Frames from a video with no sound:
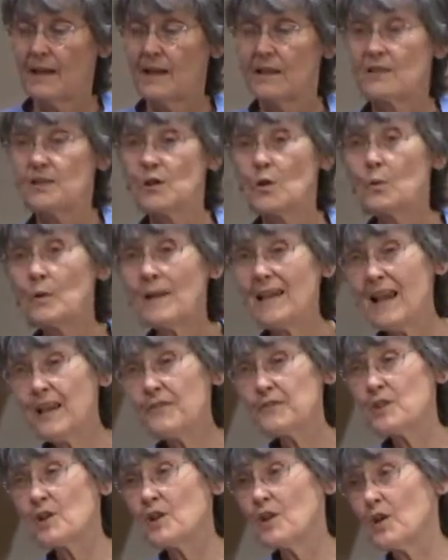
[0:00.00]
So we
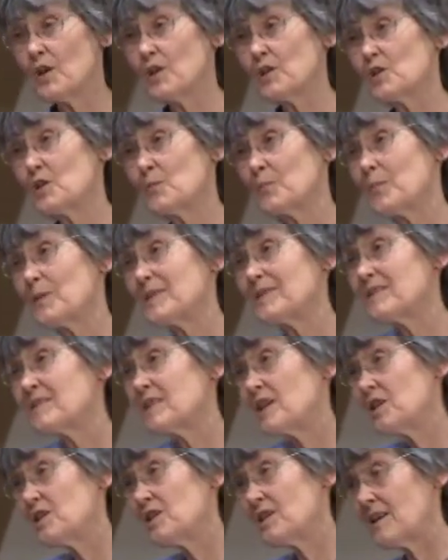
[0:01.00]
have to learn to
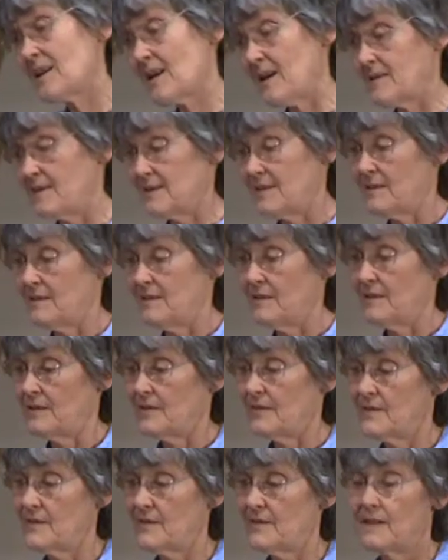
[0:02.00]
position
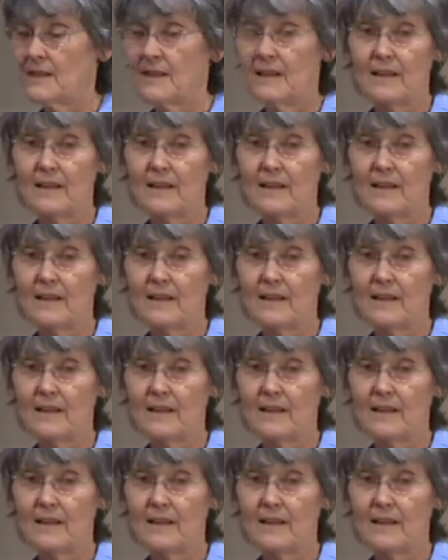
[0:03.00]
ourselves